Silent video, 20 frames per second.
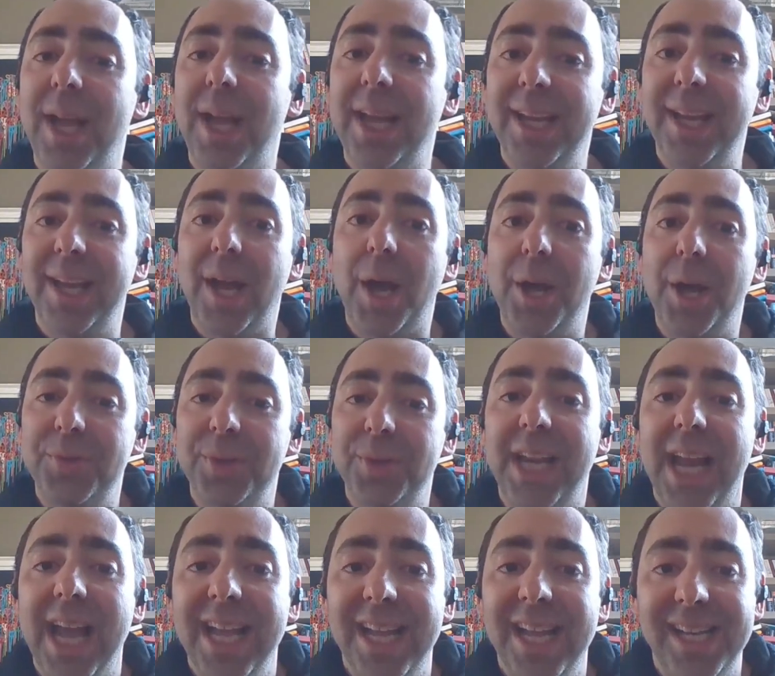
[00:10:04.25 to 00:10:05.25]
like you know
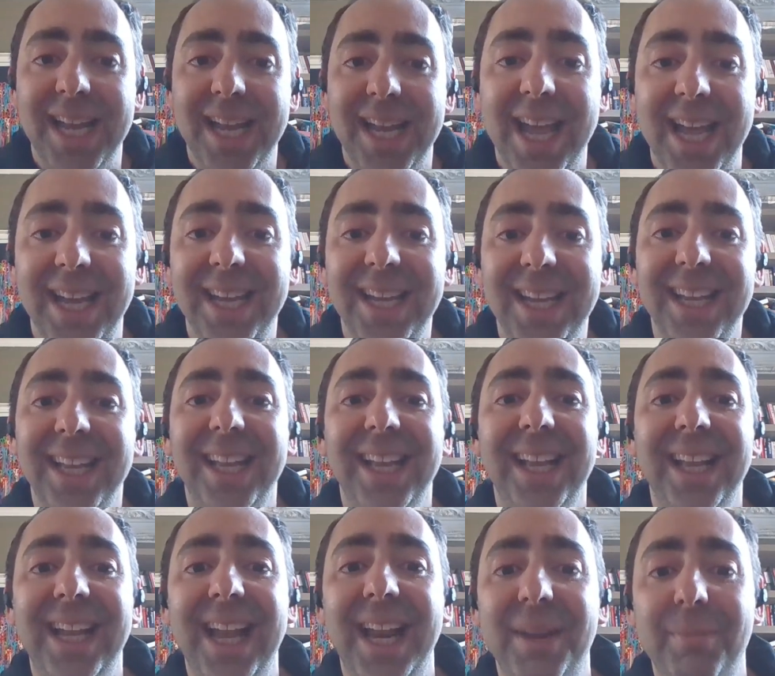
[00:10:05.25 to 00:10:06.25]
100k a day,
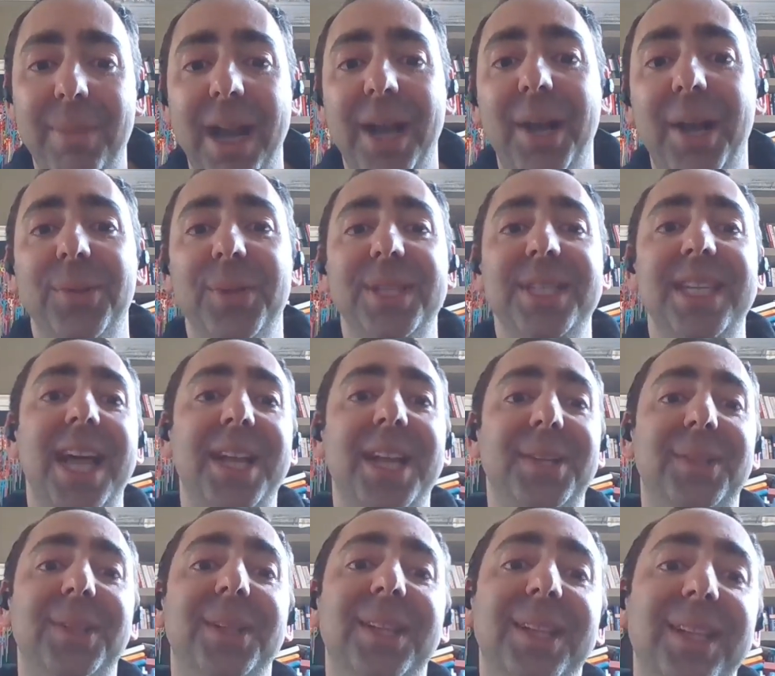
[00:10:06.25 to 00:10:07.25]
getting back yeah. on the
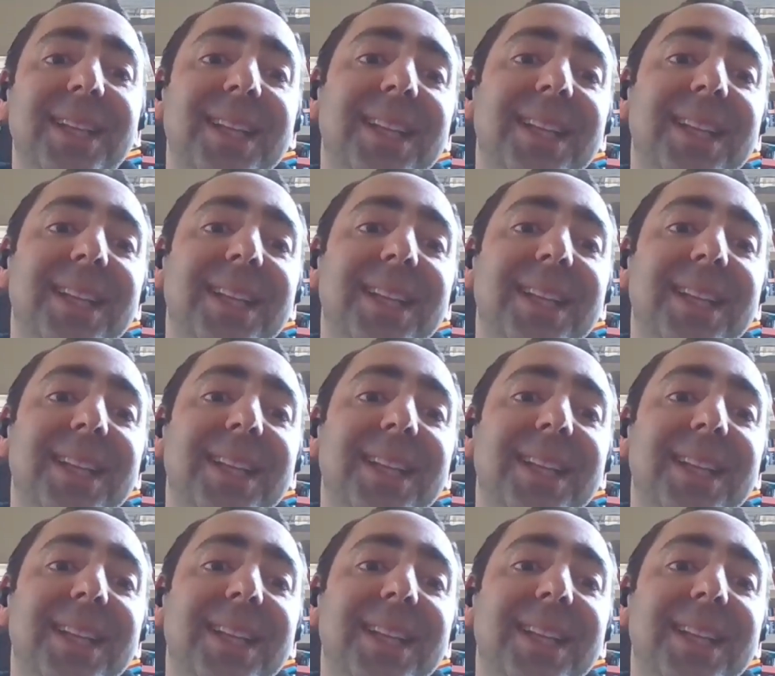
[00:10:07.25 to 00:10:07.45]
saddle.